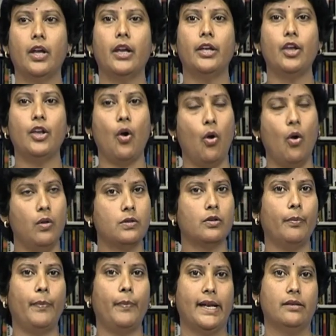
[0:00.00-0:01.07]
He also
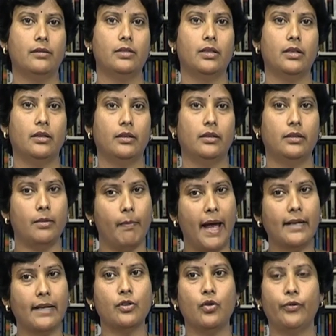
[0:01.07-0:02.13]
penned The
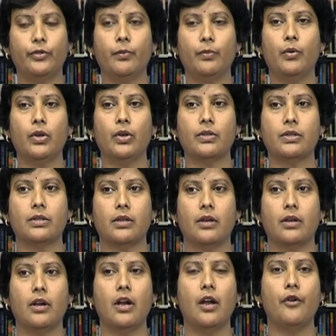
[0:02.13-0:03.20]
Battle of the Books,
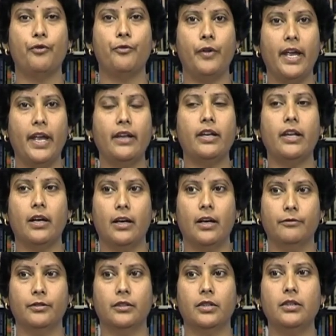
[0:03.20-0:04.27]
where he
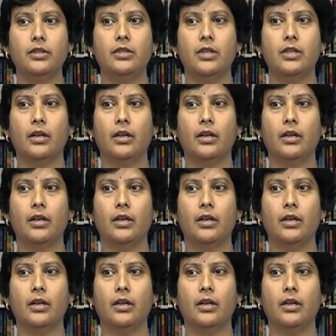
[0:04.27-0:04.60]
averred